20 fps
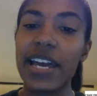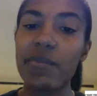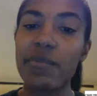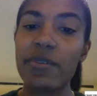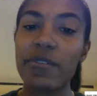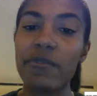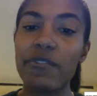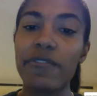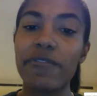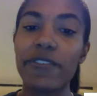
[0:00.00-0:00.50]

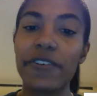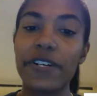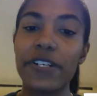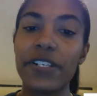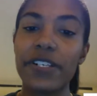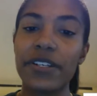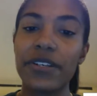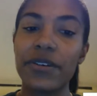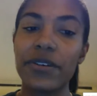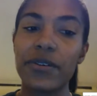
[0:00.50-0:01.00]
been referred
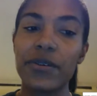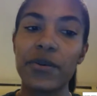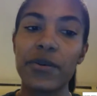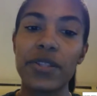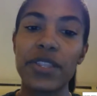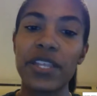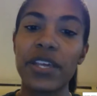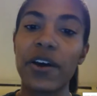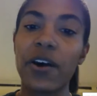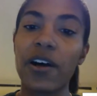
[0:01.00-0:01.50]
to
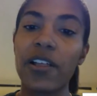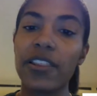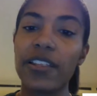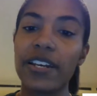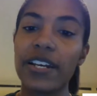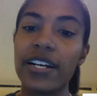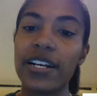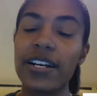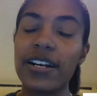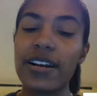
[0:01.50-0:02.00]
the
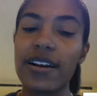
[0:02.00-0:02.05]
author